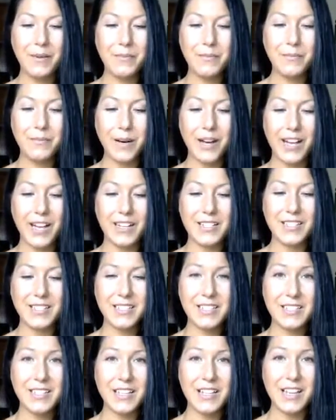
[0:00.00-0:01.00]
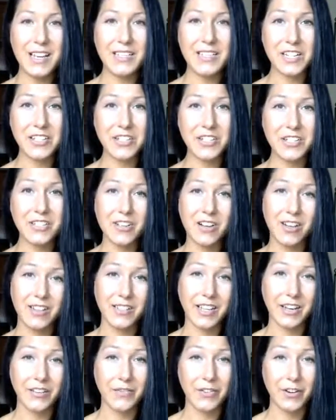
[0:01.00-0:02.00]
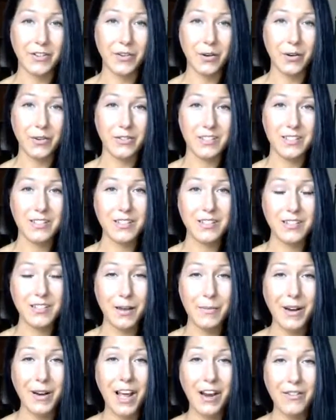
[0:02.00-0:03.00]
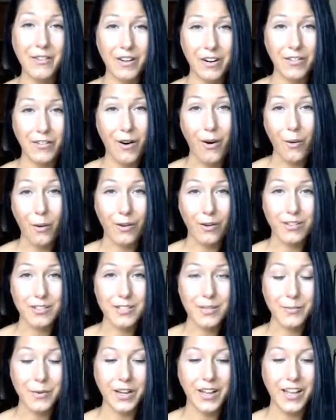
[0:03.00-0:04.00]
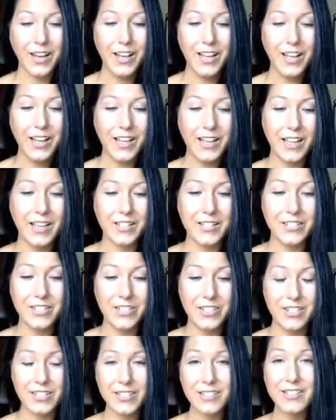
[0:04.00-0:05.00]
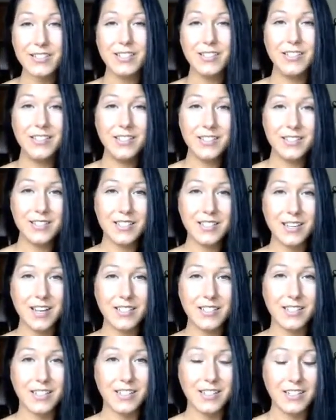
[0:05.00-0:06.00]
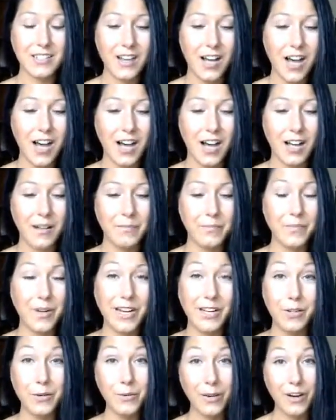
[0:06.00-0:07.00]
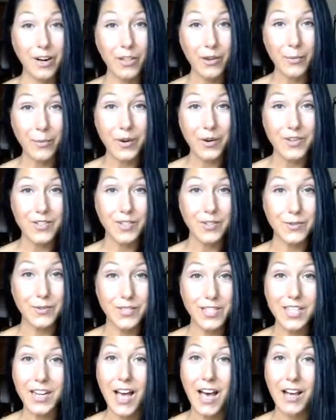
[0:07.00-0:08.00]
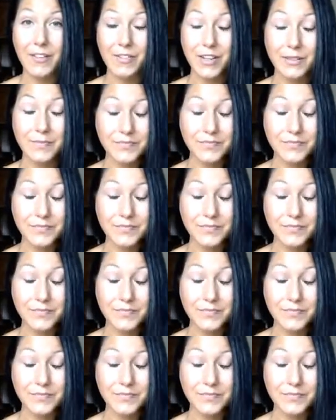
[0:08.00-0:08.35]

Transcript: but essentially it's called like a fear of holes. I'm not afraid of holes, but it's just disgusting. But I knew one other person who did have it.